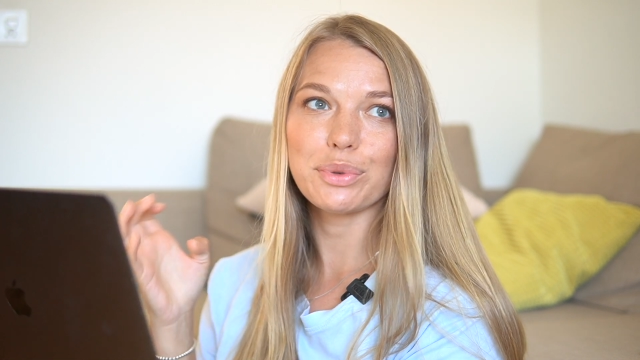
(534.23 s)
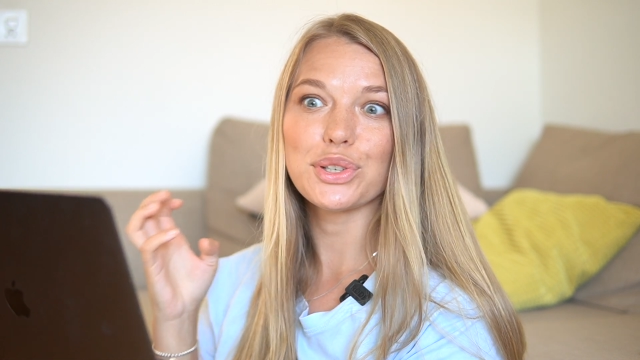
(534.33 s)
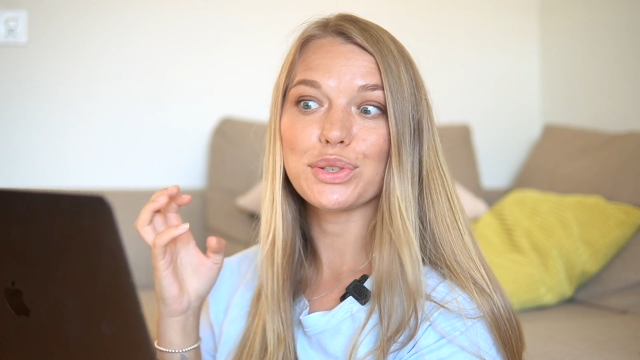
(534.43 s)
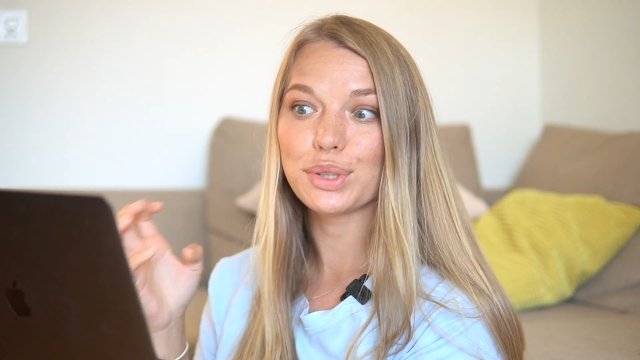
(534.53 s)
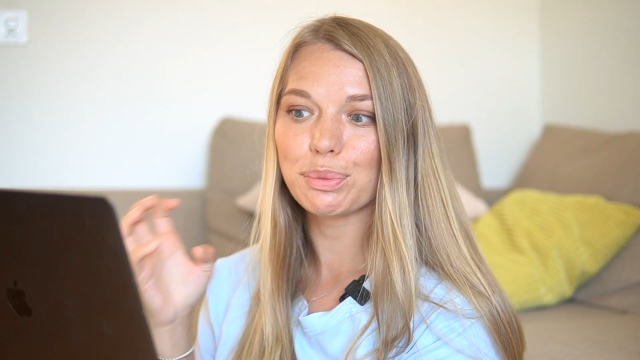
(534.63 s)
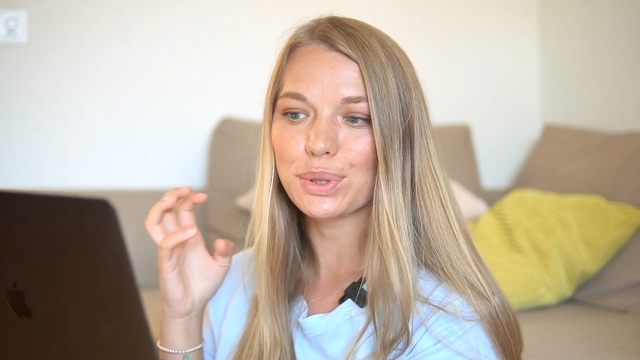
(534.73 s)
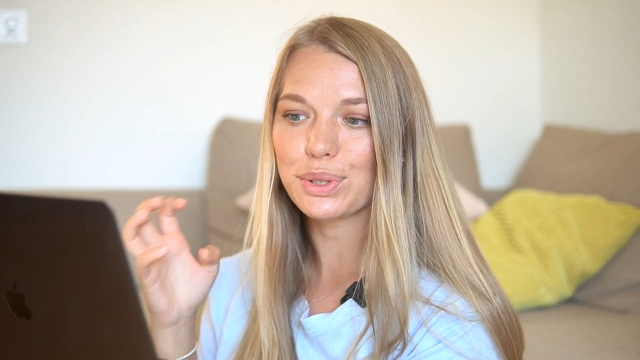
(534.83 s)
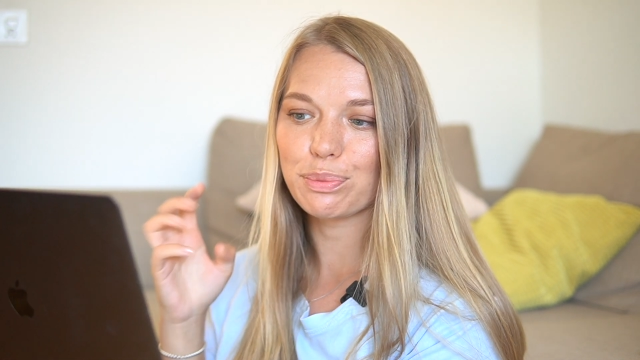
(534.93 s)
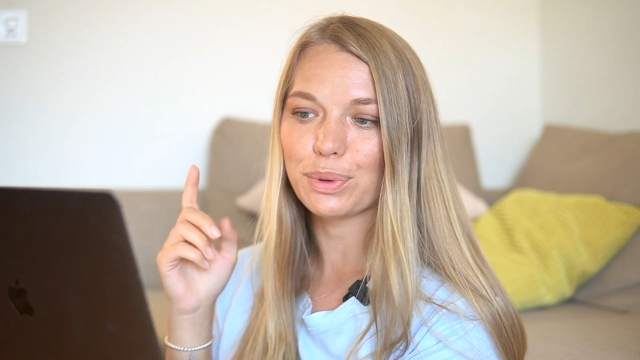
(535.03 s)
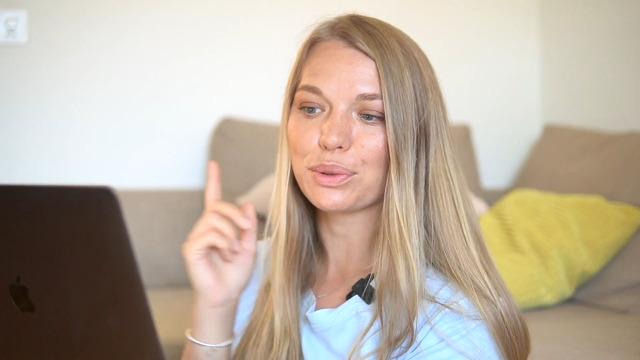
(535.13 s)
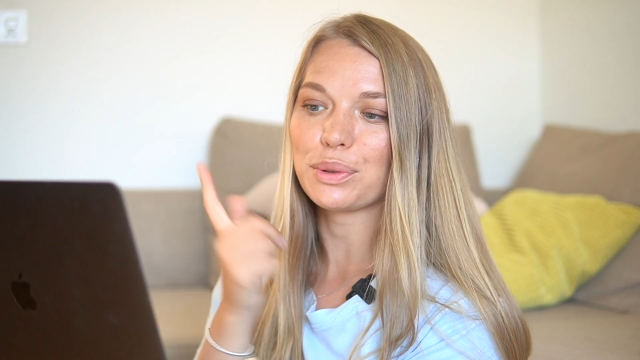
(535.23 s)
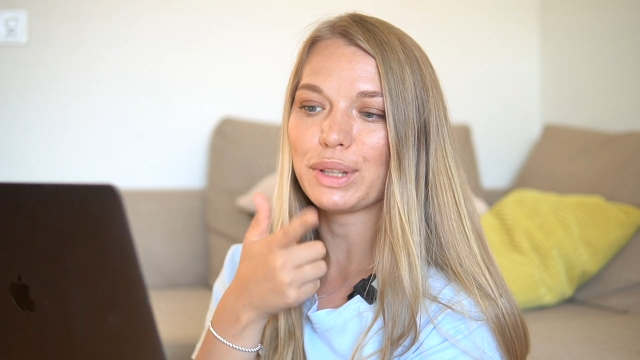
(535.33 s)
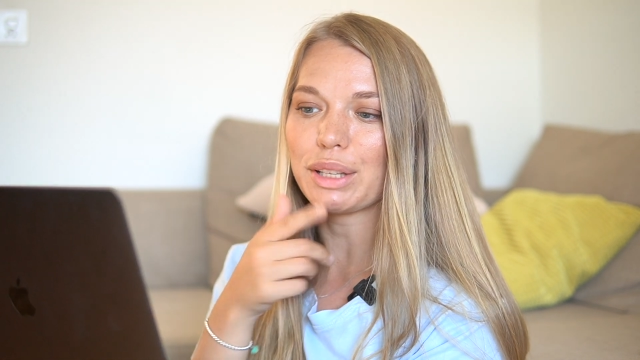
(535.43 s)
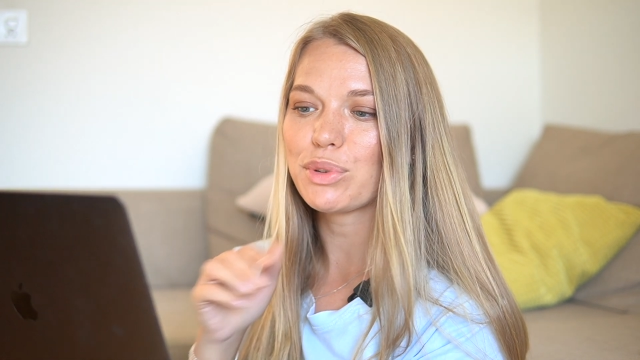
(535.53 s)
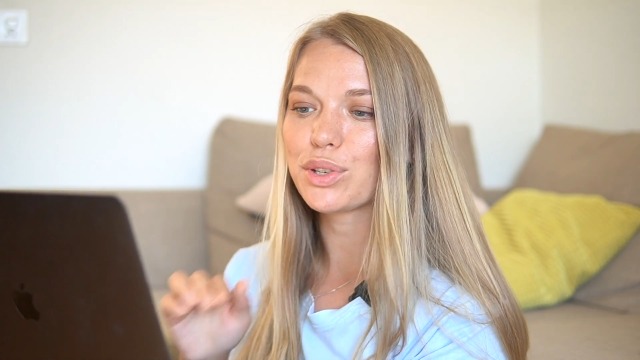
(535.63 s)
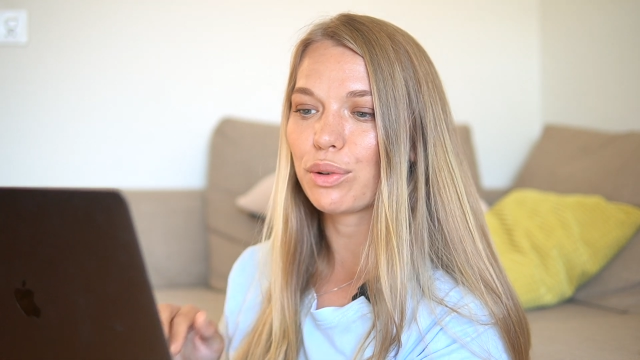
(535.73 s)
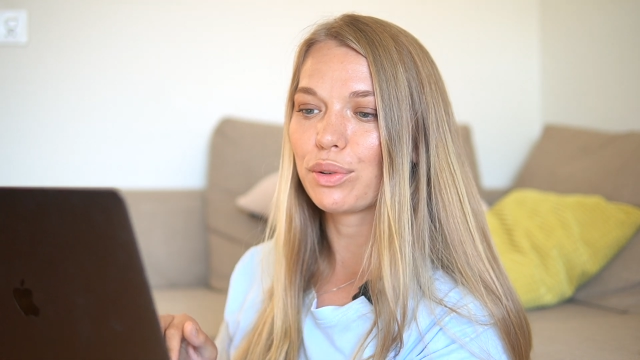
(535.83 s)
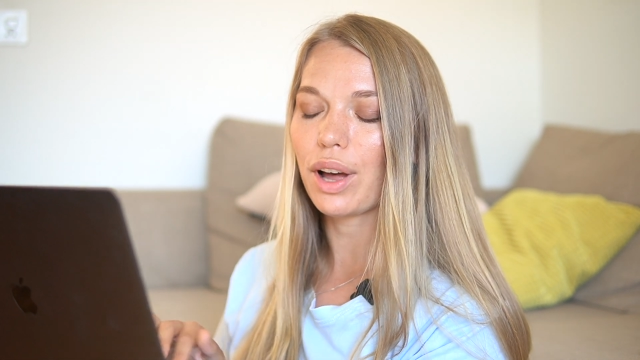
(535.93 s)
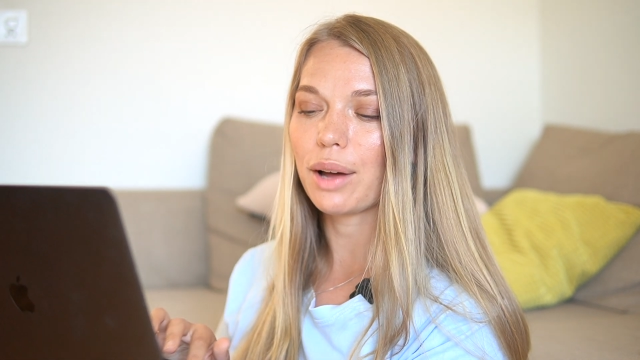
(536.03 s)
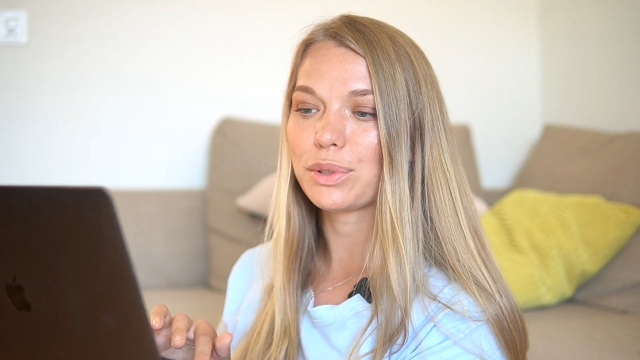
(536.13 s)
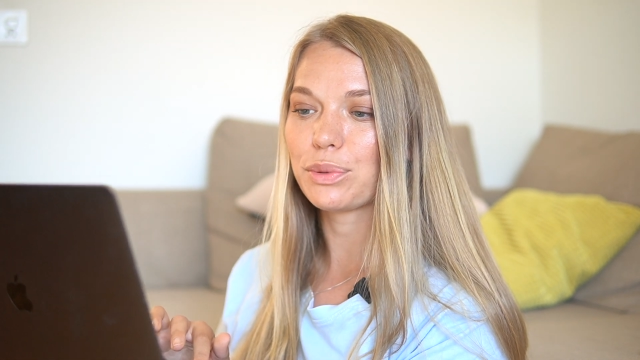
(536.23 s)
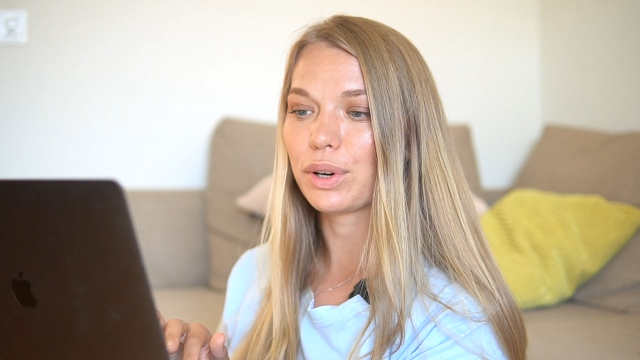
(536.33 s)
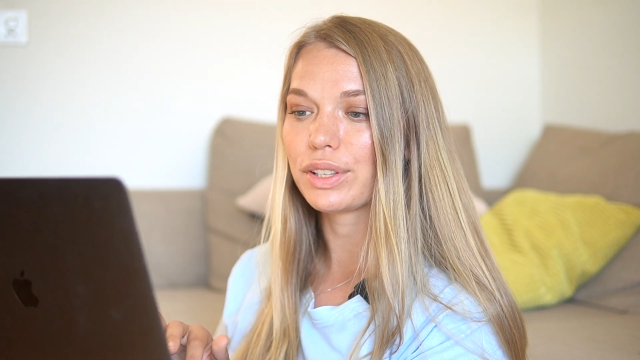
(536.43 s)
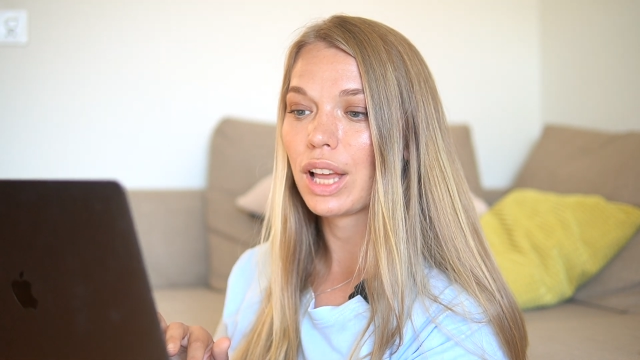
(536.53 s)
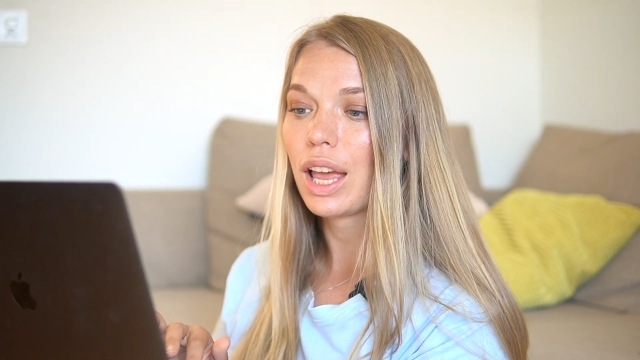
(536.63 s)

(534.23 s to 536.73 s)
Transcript: which is super cool. Let me show you how it works.